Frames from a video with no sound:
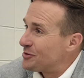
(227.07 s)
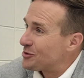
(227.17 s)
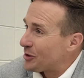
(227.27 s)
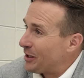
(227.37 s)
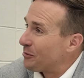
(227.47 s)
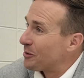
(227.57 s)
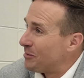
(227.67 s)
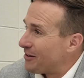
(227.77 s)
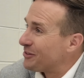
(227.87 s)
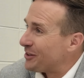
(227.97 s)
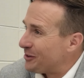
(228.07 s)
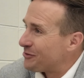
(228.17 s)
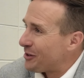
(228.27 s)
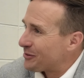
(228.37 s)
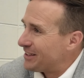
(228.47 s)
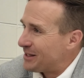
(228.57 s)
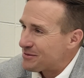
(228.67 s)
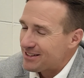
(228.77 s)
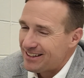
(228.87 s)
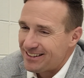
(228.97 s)
traded with Buffalo of all
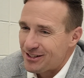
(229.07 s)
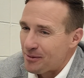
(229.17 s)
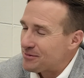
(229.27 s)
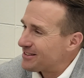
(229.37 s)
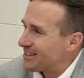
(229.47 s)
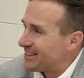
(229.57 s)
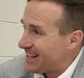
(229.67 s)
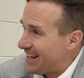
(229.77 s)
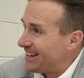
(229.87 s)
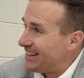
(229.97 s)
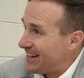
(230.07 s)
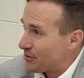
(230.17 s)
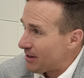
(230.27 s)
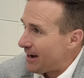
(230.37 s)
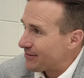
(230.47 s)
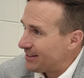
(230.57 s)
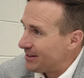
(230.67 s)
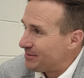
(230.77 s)
teams and jumped to 10 and drafted him.